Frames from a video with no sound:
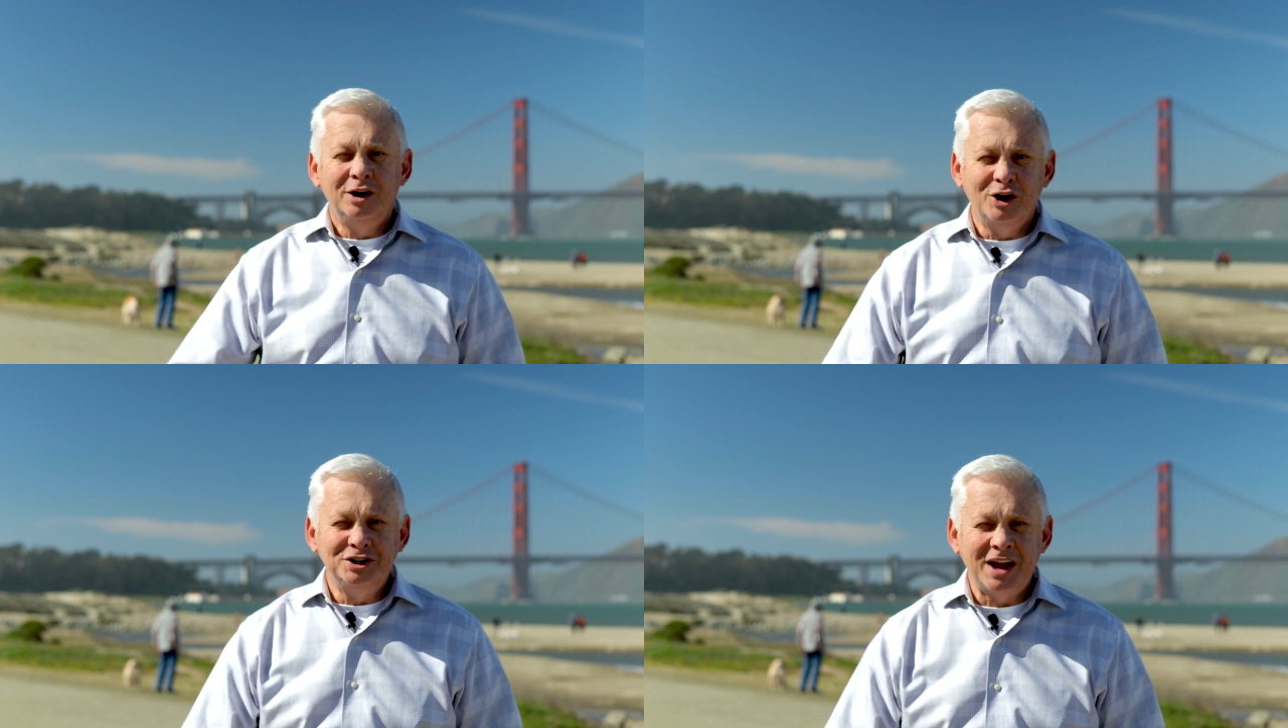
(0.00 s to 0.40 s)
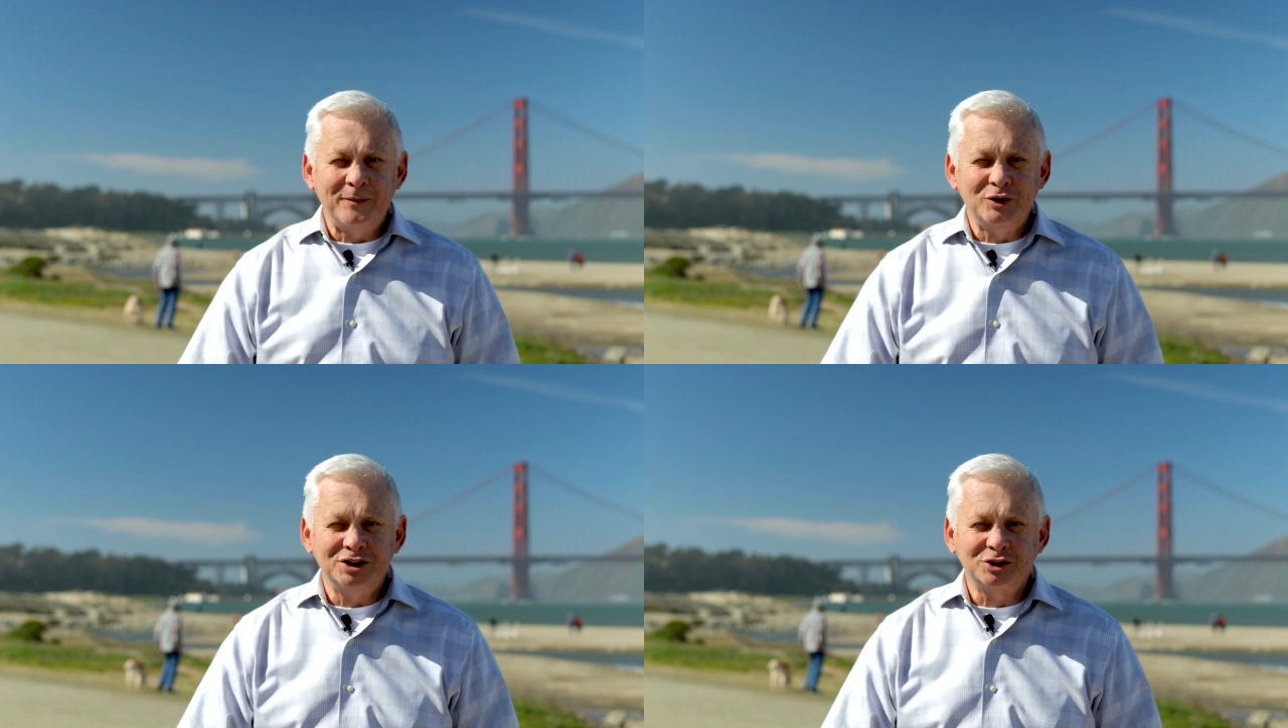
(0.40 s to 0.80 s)
here in
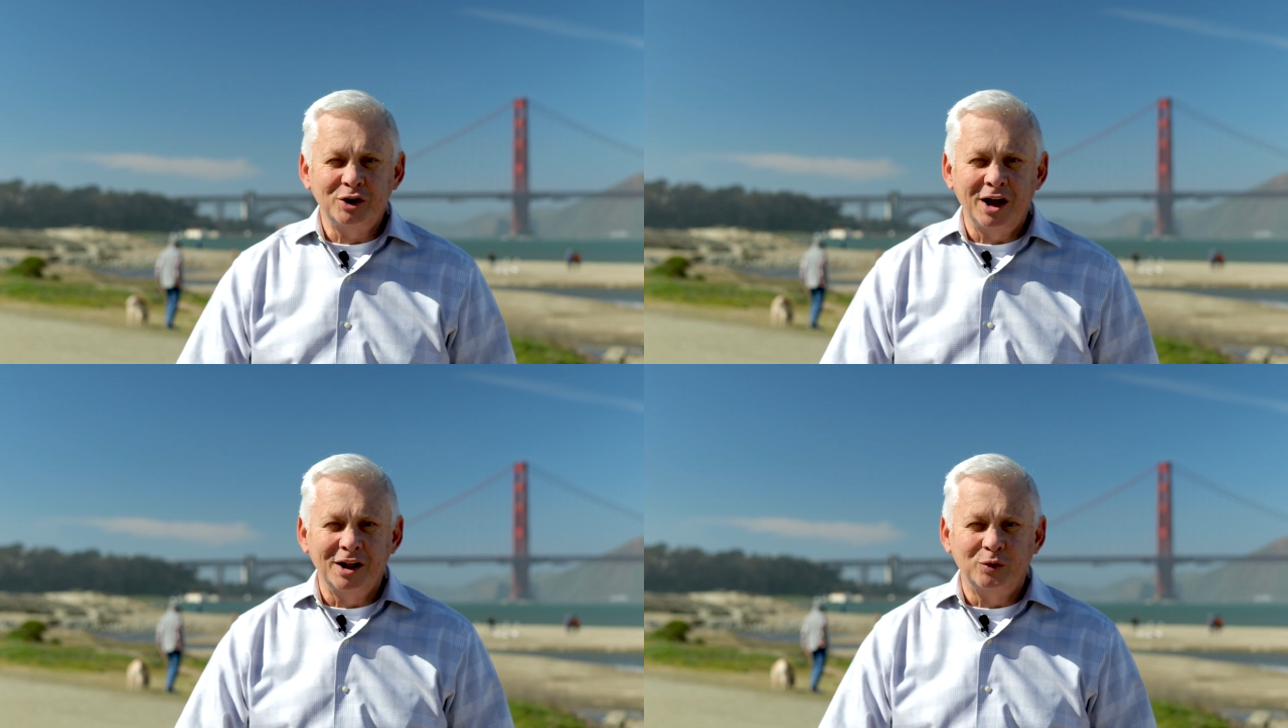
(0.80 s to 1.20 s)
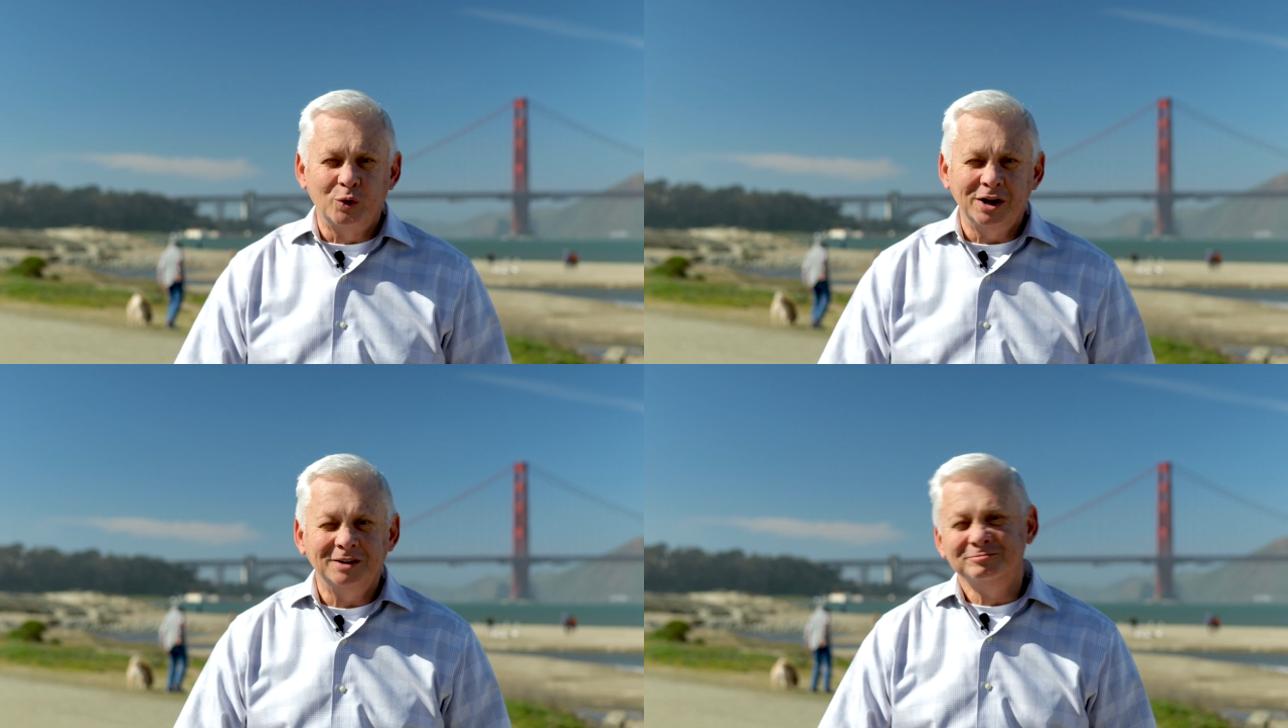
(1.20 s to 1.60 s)
San Francisco,
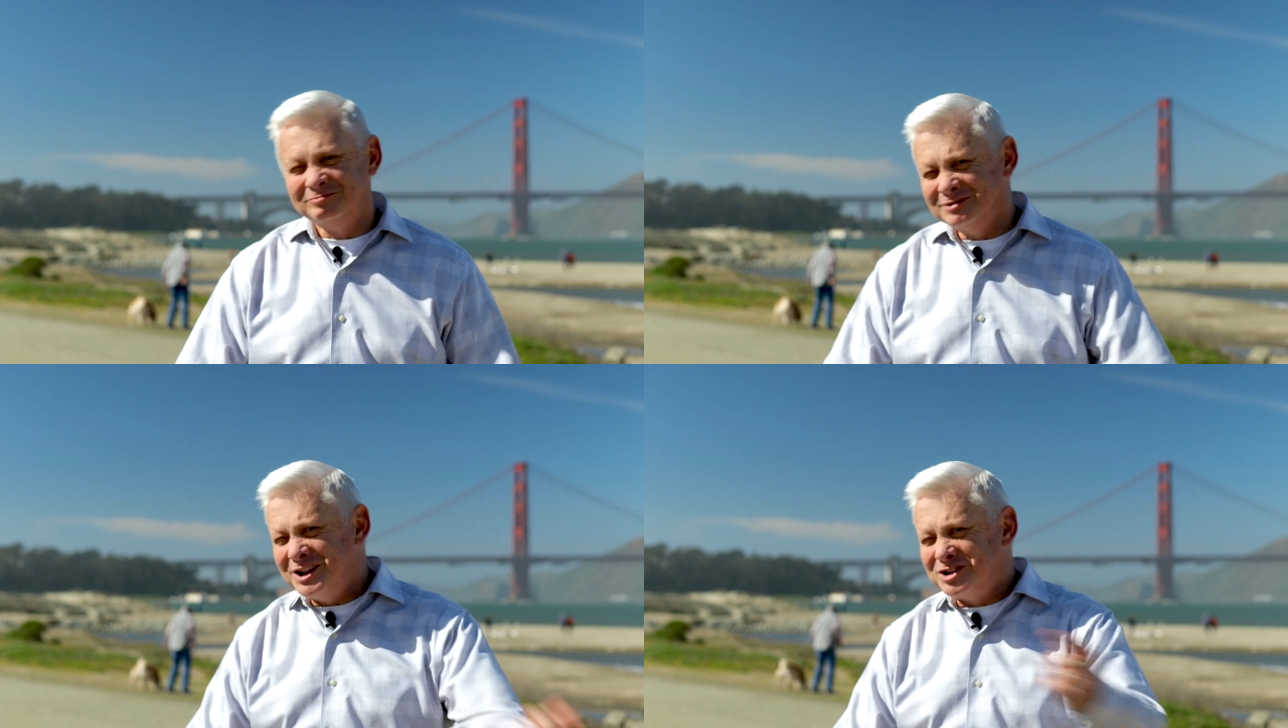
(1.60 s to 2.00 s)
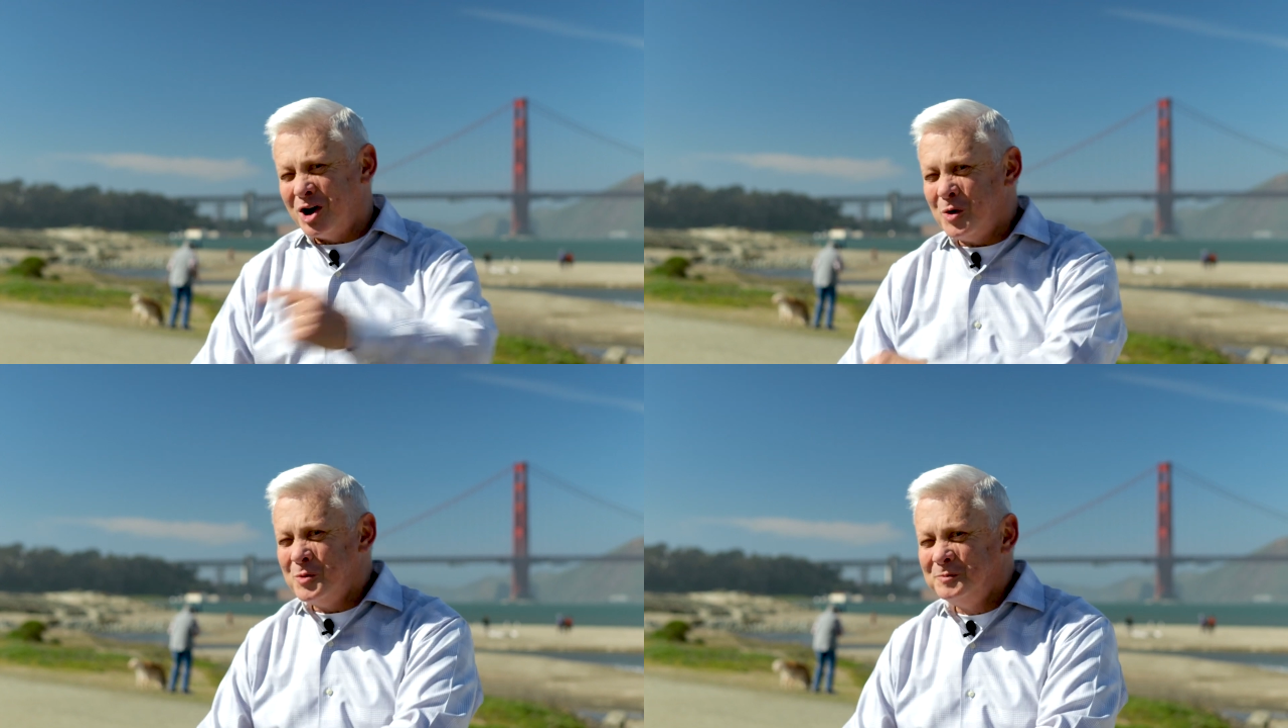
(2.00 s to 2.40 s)
California. Let's
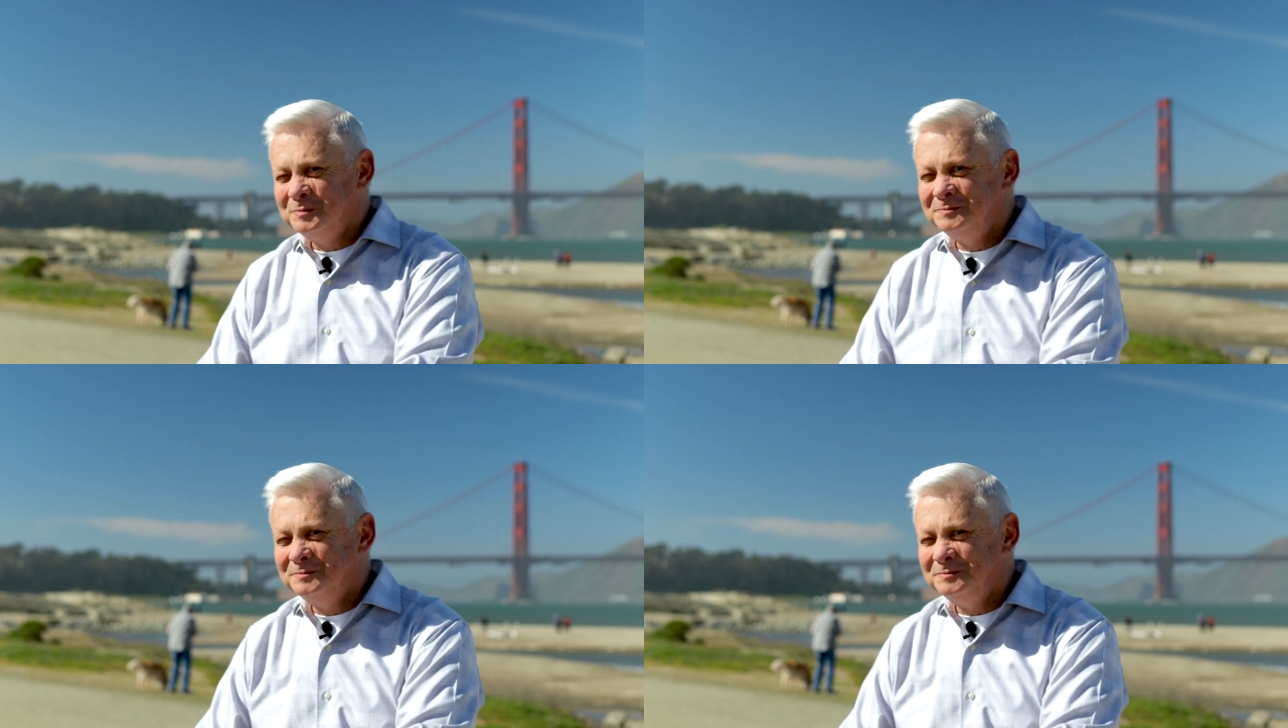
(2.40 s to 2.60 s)
go.